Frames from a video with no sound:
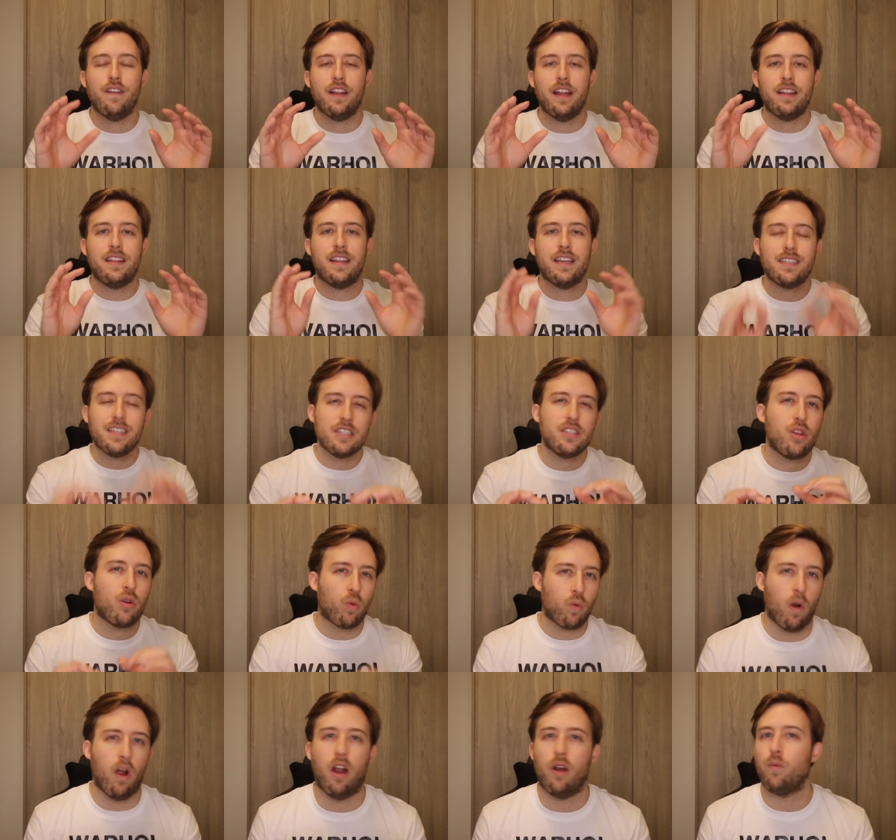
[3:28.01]
feel like this is the
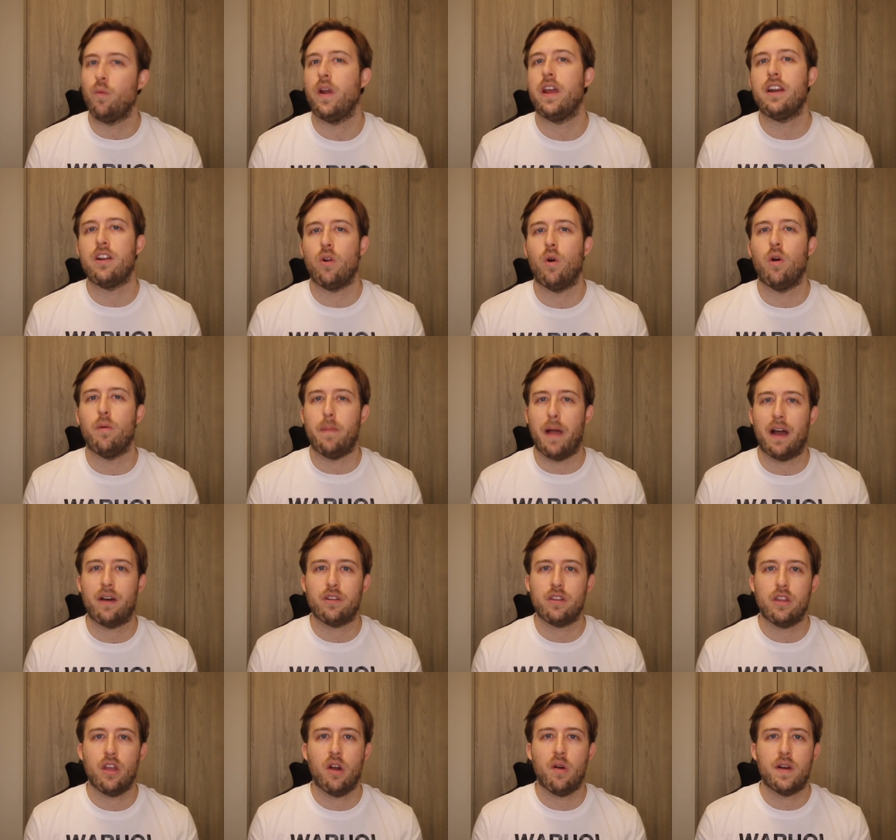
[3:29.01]
wrong way to go
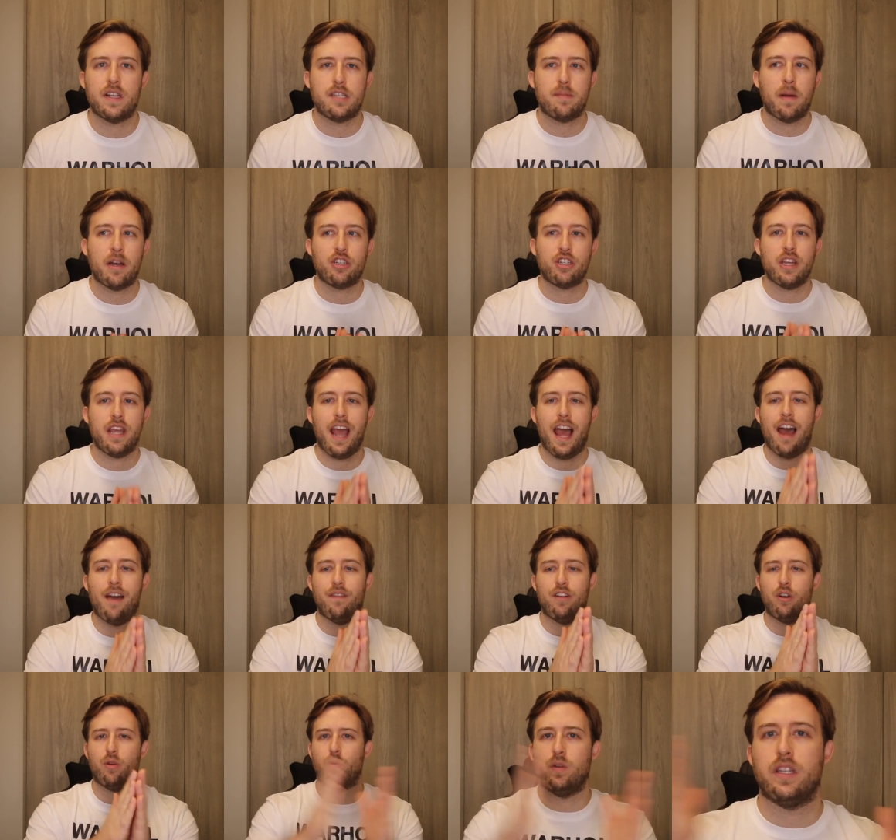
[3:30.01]
about it though, especially
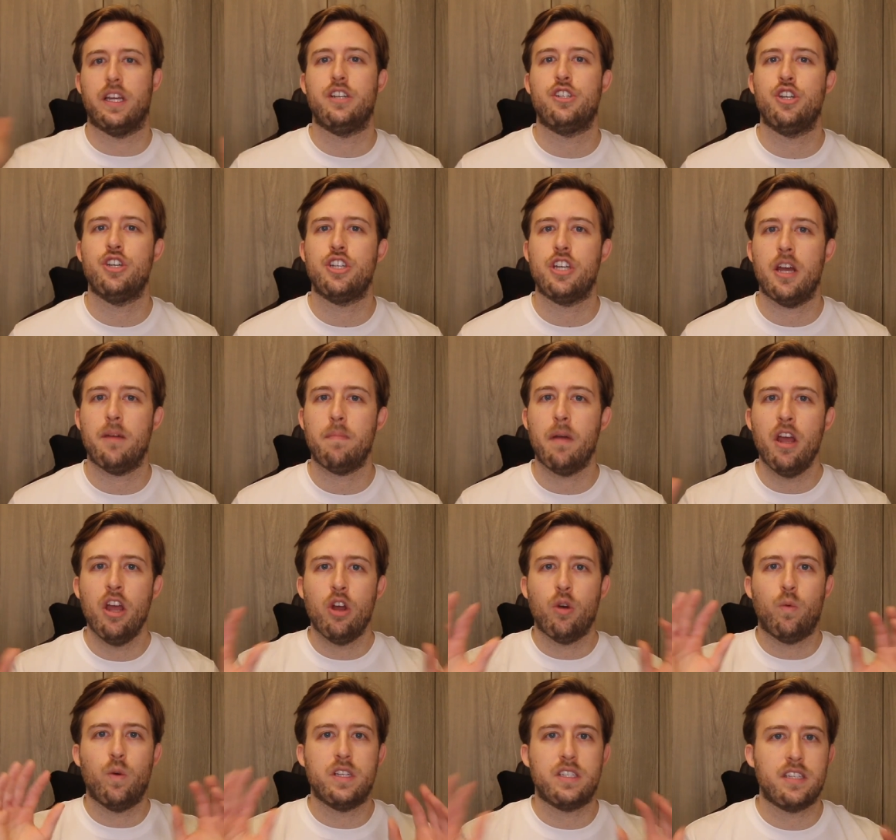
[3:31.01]
having a relationship
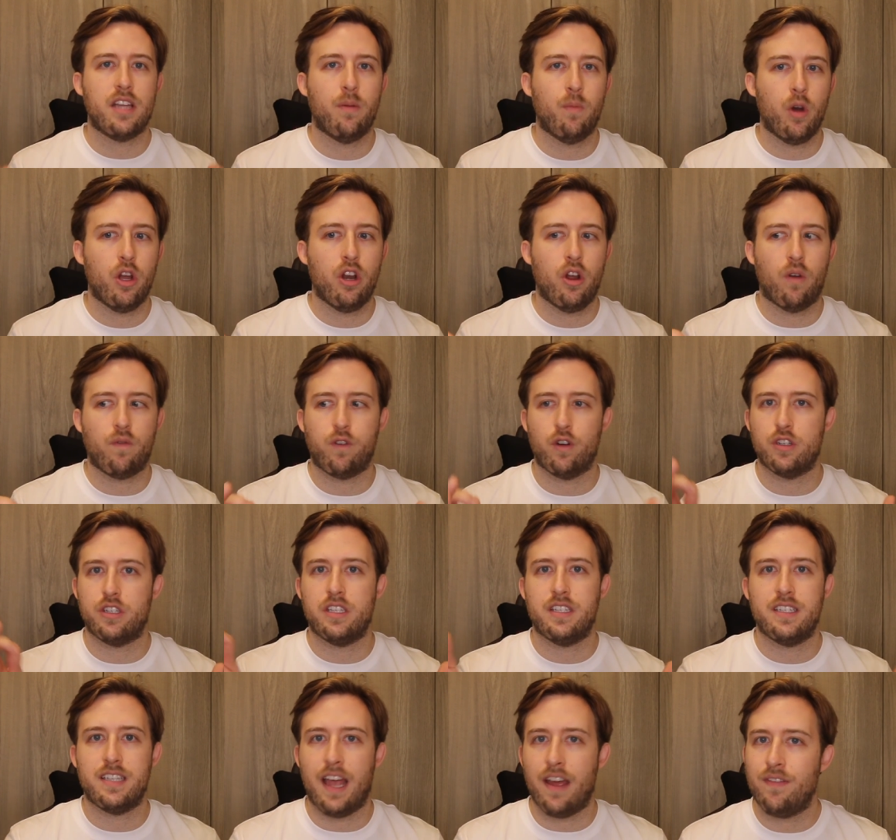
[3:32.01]
with someone for
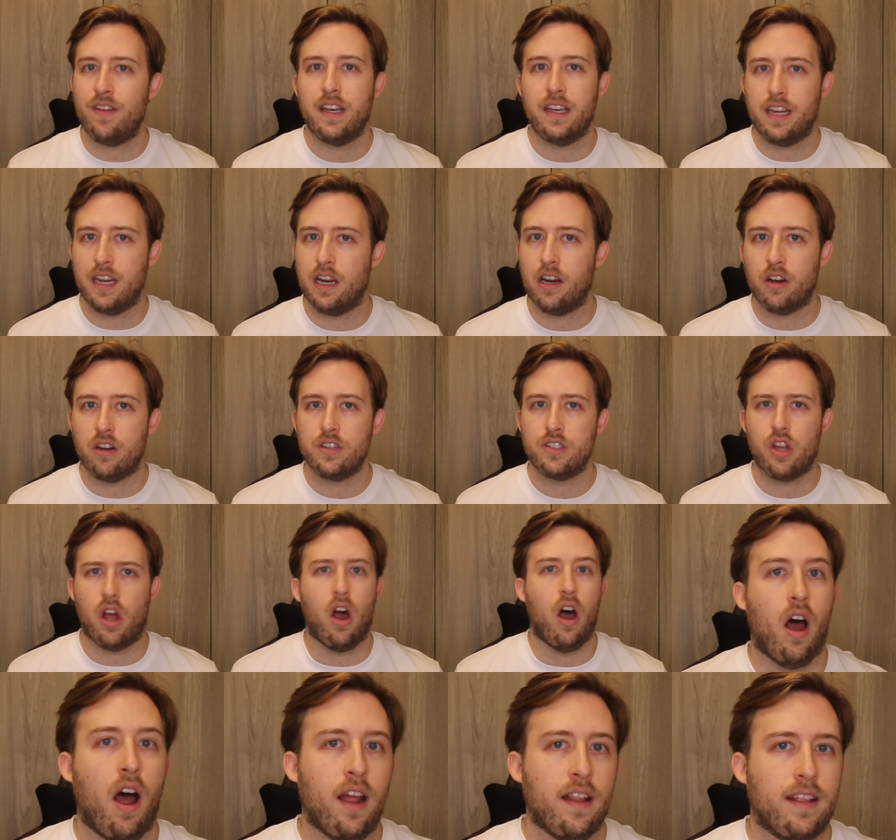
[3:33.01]
seven years
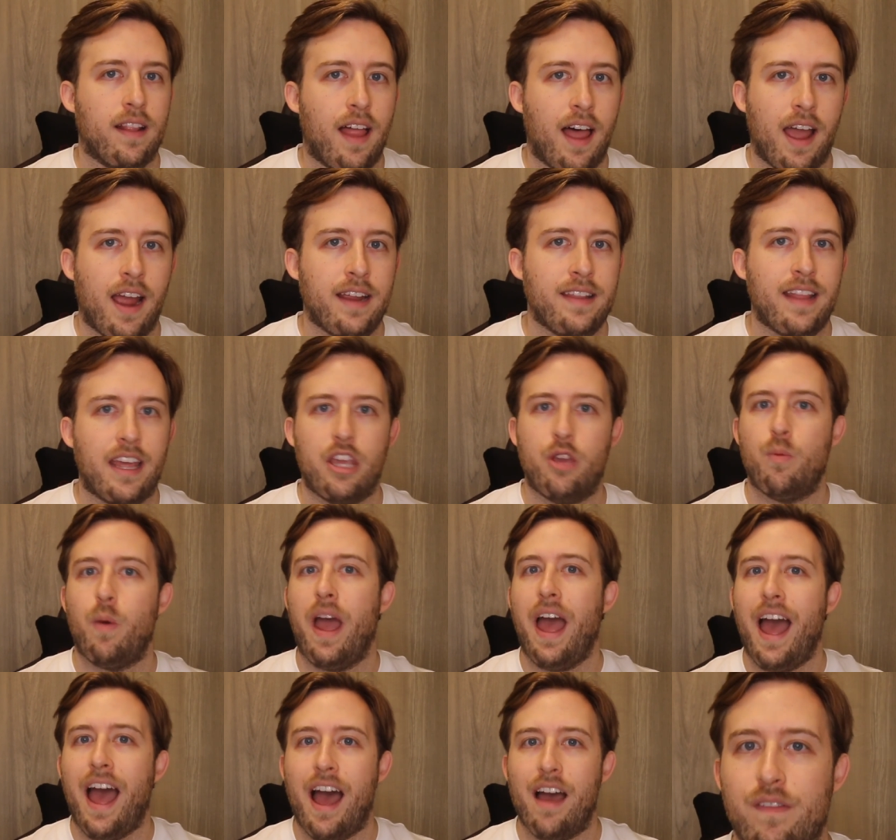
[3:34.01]
online that you
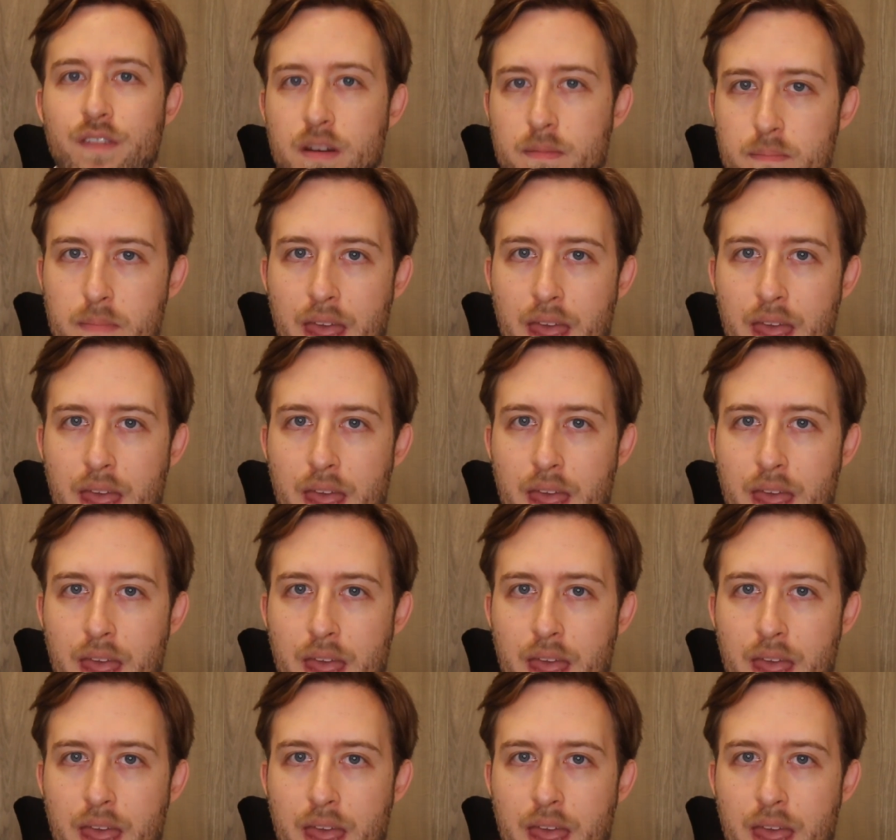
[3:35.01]
haven't